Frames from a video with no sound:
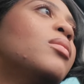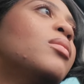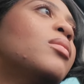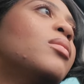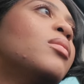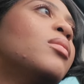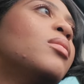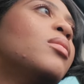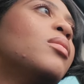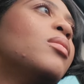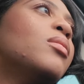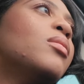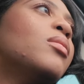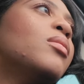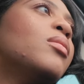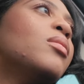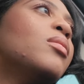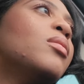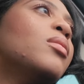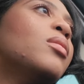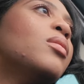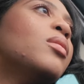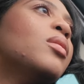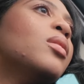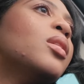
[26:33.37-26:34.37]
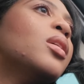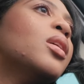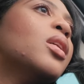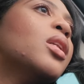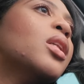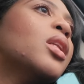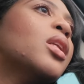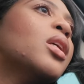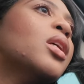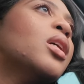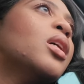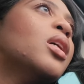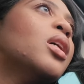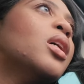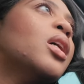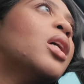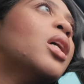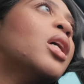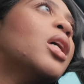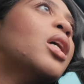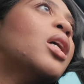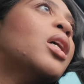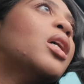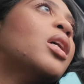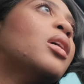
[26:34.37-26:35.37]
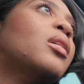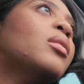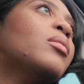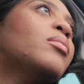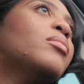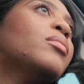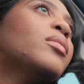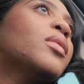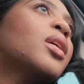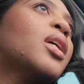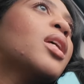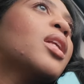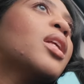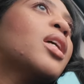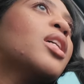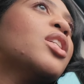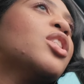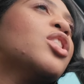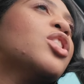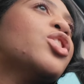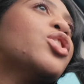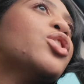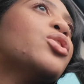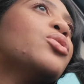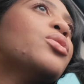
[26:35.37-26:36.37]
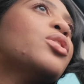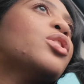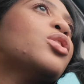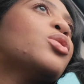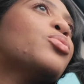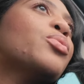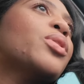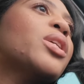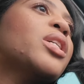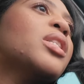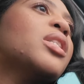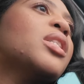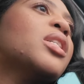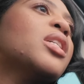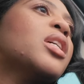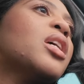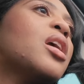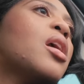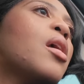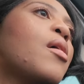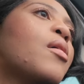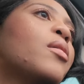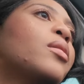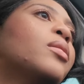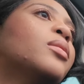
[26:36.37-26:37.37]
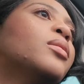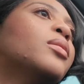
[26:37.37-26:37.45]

And then what type of drink would you like? Um, can I just do a sweet tea?